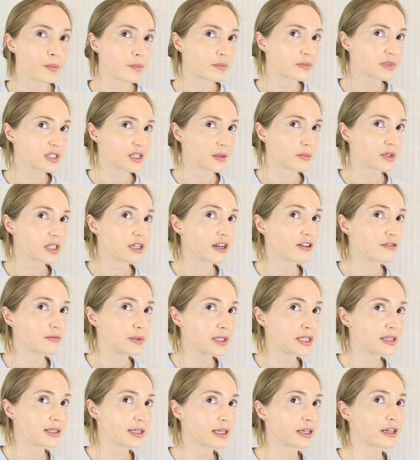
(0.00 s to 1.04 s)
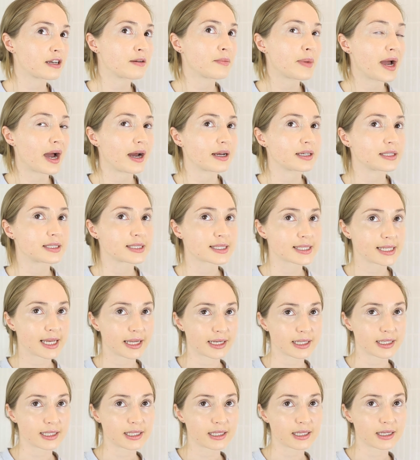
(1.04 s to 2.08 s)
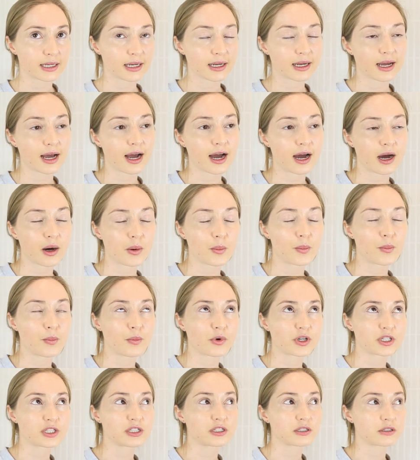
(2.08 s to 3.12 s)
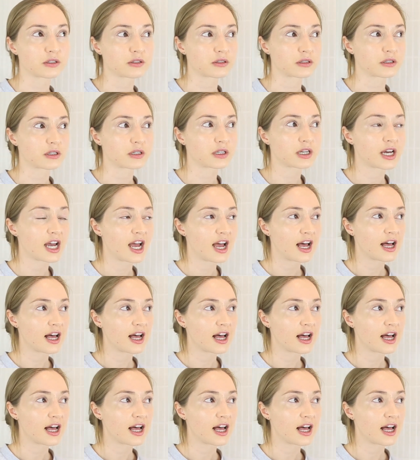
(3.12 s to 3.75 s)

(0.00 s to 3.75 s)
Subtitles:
Something I've been thinking about is getting, what do you call it?